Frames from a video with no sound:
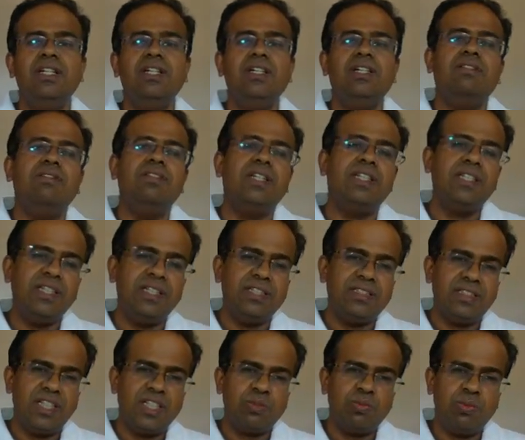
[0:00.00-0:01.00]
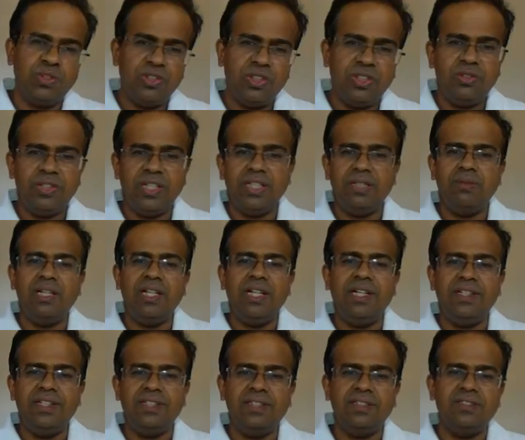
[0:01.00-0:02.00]
where there is exposure to animal
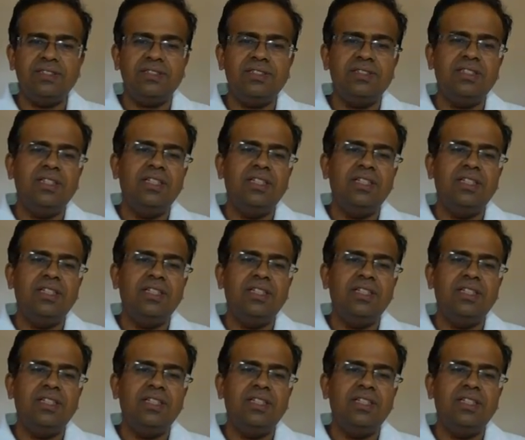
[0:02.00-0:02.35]
antigens,